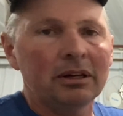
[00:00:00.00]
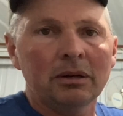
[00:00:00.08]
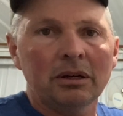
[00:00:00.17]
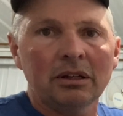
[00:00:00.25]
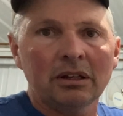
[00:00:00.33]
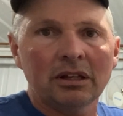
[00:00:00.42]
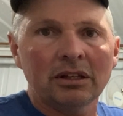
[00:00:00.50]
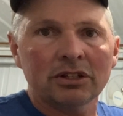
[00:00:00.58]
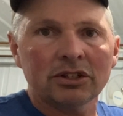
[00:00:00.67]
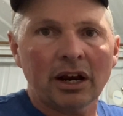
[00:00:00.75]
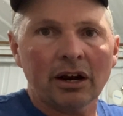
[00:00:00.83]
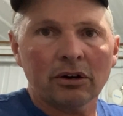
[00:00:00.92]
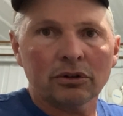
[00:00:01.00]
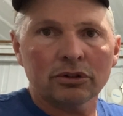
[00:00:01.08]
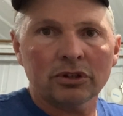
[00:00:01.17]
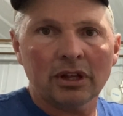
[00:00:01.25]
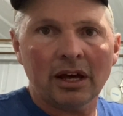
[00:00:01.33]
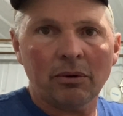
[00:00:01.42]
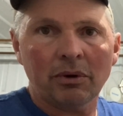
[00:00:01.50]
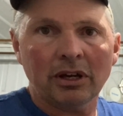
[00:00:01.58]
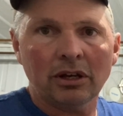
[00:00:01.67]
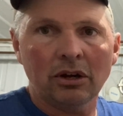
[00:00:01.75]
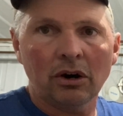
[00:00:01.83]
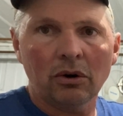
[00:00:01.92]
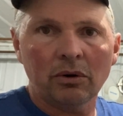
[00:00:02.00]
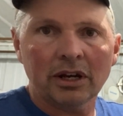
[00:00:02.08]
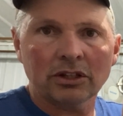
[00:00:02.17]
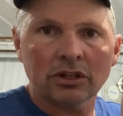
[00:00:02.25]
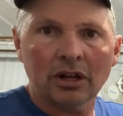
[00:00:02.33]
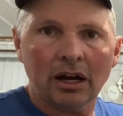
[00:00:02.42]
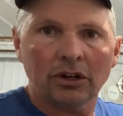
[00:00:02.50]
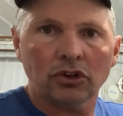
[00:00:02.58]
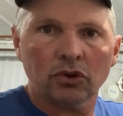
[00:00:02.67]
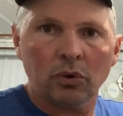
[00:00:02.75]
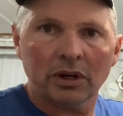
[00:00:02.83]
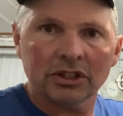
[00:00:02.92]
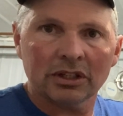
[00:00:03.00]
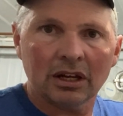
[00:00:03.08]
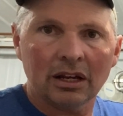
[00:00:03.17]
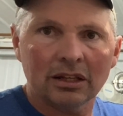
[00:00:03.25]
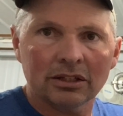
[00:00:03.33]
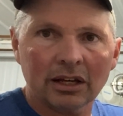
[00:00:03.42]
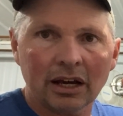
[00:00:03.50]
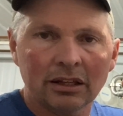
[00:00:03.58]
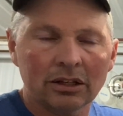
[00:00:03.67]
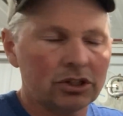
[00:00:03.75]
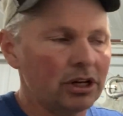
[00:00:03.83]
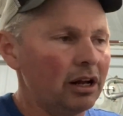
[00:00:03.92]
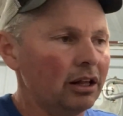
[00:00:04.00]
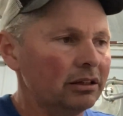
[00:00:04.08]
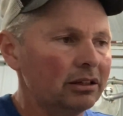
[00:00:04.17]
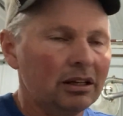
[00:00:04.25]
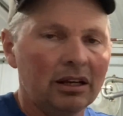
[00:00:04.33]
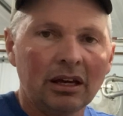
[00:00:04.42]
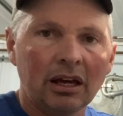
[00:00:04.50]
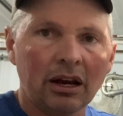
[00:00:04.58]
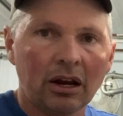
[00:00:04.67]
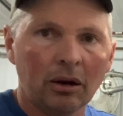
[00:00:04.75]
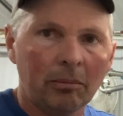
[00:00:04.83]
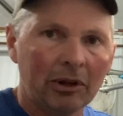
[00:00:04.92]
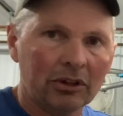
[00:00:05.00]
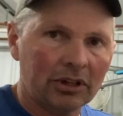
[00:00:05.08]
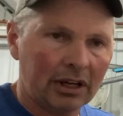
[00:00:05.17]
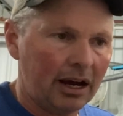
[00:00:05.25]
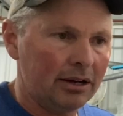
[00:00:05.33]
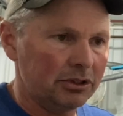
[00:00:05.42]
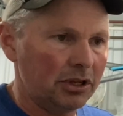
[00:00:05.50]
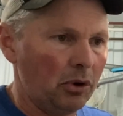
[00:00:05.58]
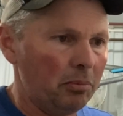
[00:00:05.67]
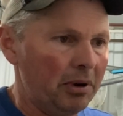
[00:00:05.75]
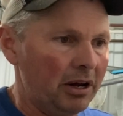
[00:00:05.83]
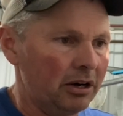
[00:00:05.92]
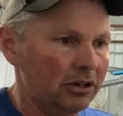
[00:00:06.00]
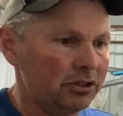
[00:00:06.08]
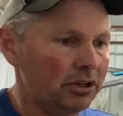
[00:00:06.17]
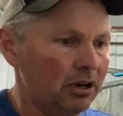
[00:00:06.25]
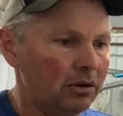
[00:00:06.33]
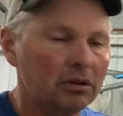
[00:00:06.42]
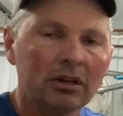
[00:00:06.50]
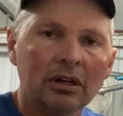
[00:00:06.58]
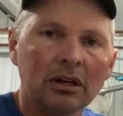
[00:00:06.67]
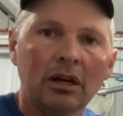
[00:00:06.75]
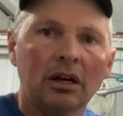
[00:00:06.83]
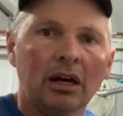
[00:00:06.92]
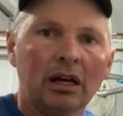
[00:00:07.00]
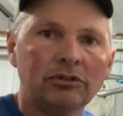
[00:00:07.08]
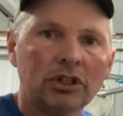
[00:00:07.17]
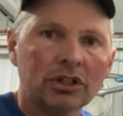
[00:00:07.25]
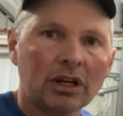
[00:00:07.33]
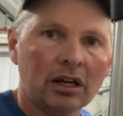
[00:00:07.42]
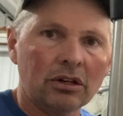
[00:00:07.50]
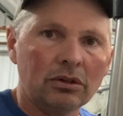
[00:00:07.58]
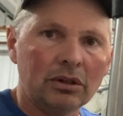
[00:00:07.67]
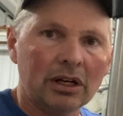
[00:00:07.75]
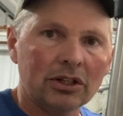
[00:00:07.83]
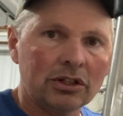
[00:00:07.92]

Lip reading: and then this arrow, so that way you know it's not twisted inside the shell and it'll milk the cows out better. So I've just got to do this